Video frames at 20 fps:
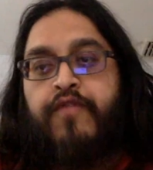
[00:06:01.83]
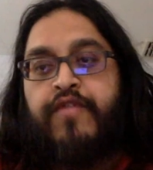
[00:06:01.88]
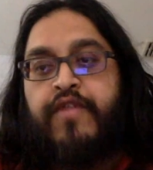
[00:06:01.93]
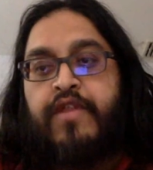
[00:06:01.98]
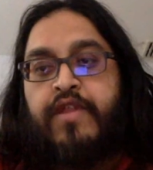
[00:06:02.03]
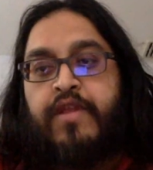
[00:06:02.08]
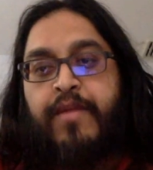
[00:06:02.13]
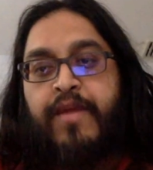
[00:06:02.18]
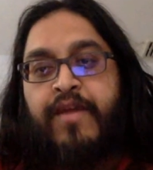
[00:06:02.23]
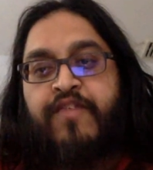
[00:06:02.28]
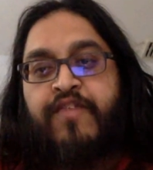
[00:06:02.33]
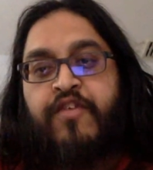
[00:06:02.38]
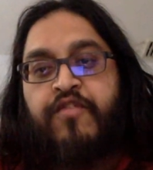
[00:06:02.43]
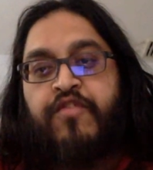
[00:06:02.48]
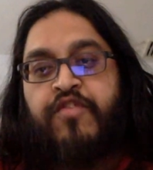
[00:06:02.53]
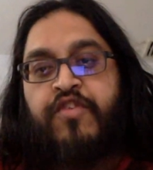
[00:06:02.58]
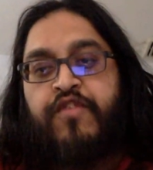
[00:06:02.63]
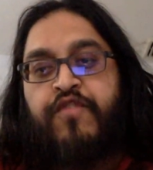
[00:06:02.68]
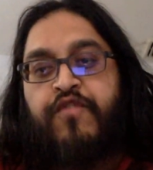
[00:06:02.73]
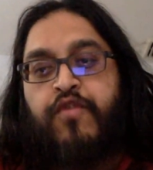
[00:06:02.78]
the
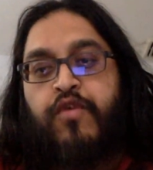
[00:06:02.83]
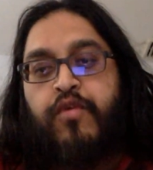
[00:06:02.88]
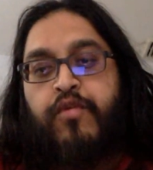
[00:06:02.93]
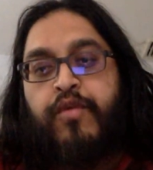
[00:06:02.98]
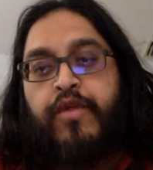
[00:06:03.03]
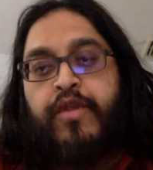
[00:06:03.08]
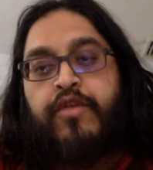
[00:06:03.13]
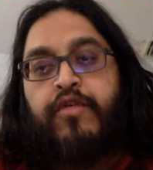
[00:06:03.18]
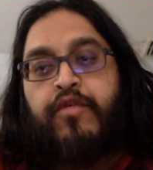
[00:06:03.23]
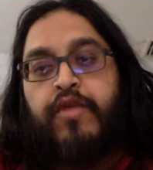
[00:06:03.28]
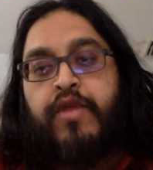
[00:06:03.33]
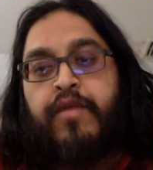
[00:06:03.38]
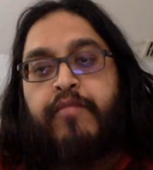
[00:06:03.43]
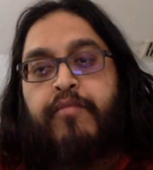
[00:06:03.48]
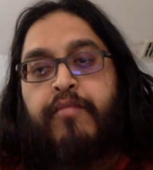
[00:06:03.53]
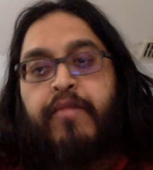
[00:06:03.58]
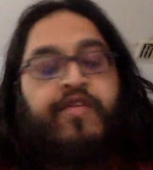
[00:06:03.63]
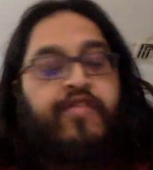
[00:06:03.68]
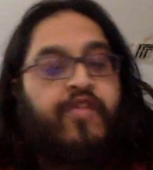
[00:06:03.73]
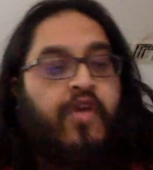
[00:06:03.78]
libxfc for
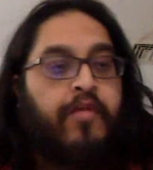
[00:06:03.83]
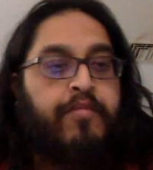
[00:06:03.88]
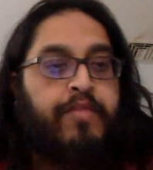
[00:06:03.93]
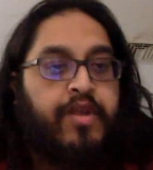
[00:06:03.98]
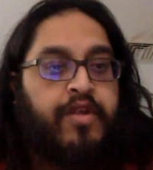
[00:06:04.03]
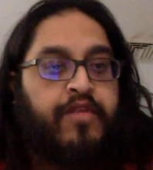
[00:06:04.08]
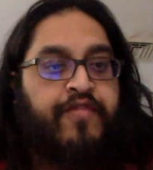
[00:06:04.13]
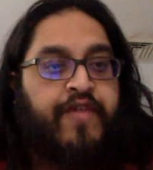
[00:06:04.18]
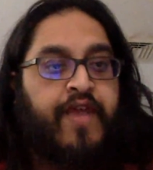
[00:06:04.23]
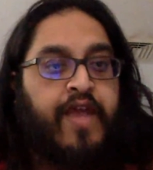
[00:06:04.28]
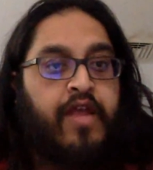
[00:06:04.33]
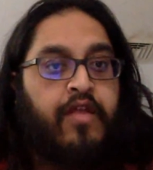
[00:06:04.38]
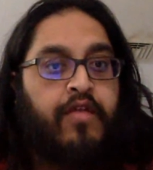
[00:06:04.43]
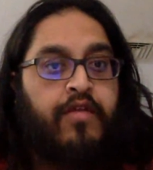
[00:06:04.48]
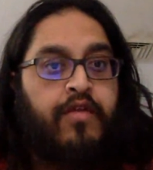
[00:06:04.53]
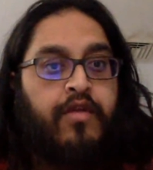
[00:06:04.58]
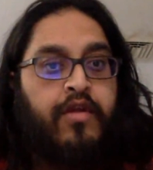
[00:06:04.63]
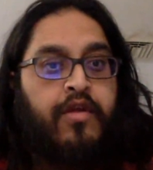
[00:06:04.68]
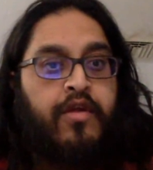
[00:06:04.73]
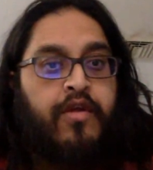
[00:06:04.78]
windowing Meson build
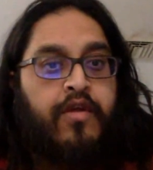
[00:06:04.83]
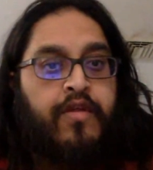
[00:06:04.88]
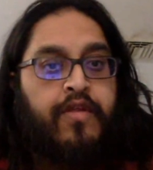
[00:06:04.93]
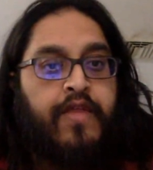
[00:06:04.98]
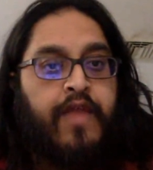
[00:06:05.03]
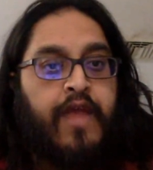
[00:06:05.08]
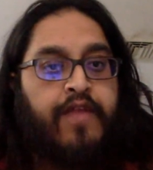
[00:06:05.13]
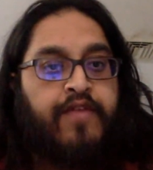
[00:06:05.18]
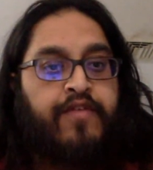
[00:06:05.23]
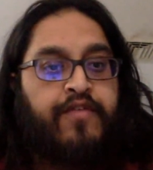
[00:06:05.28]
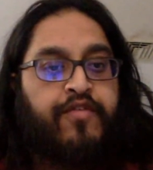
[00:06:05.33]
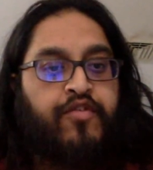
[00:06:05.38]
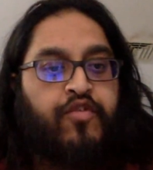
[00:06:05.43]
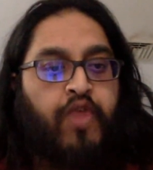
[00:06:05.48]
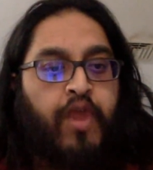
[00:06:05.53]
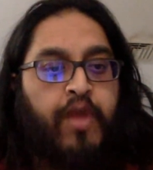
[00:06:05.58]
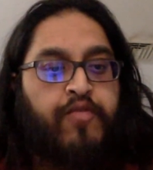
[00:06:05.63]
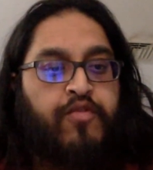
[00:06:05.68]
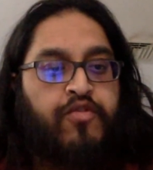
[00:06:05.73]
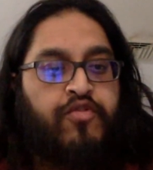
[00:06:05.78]
file that
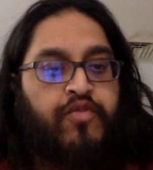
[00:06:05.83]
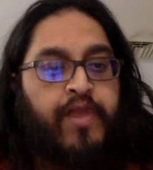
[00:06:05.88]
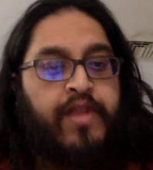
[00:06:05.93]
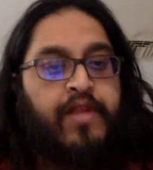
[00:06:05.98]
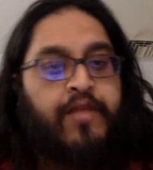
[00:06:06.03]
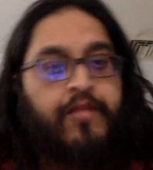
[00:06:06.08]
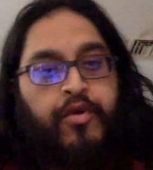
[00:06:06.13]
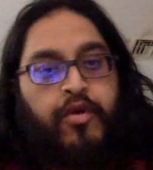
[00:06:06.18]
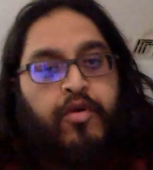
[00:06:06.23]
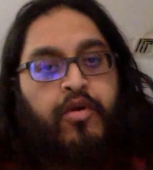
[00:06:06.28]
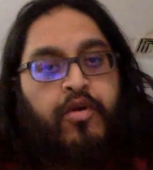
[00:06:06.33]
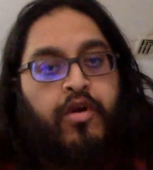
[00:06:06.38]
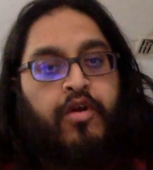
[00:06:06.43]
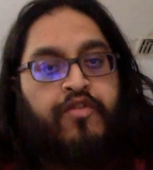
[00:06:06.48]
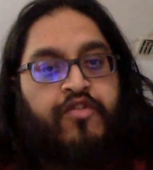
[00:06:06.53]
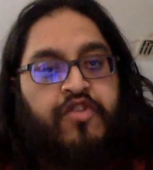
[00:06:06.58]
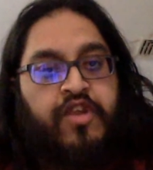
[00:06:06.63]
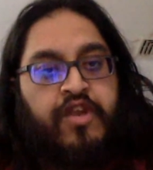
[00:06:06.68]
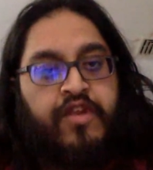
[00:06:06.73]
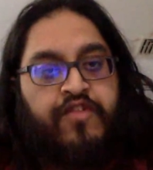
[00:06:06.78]
describes which Wayland
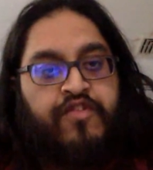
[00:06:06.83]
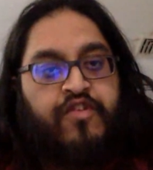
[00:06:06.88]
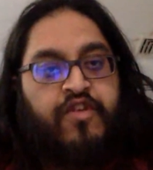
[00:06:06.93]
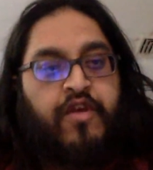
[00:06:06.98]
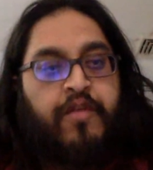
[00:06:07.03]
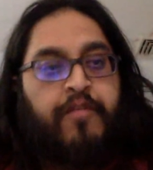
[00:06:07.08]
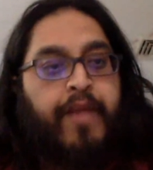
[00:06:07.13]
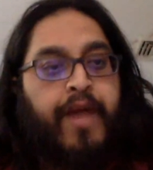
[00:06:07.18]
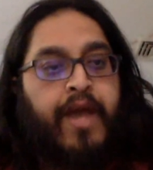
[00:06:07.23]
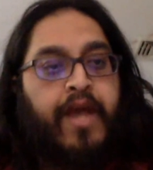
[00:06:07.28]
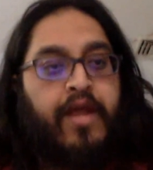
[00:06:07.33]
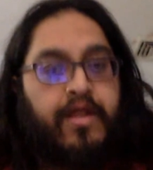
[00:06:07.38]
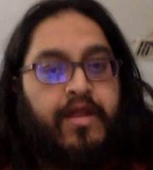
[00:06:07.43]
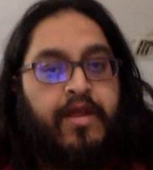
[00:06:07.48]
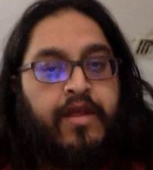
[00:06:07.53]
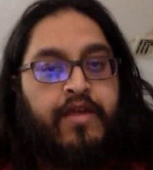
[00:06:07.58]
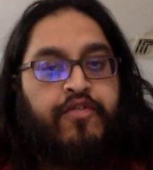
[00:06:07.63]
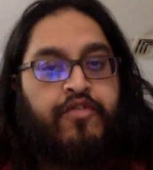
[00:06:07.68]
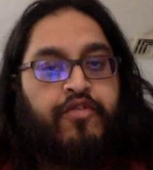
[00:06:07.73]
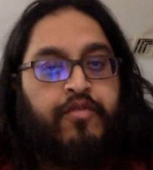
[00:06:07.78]
protocols it needs to compile
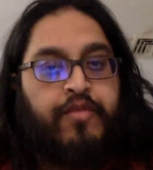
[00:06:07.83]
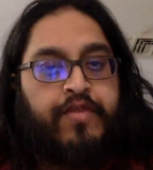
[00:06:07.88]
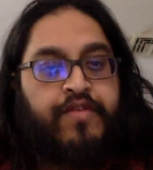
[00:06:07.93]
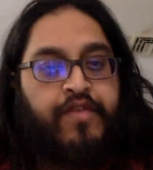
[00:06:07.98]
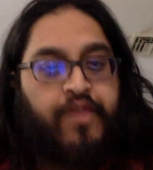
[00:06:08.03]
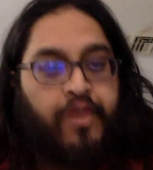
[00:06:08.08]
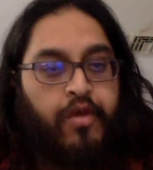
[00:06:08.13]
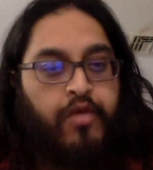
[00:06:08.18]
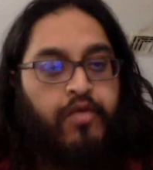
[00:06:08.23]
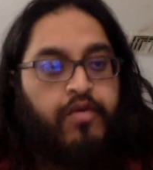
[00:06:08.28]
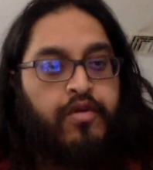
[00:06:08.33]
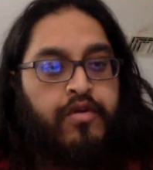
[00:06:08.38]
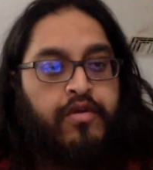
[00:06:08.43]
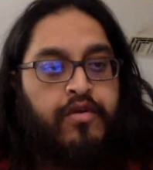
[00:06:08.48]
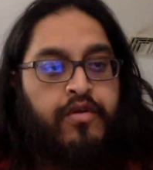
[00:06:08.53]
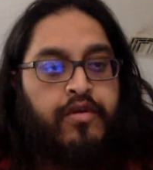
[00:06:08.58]
into its code,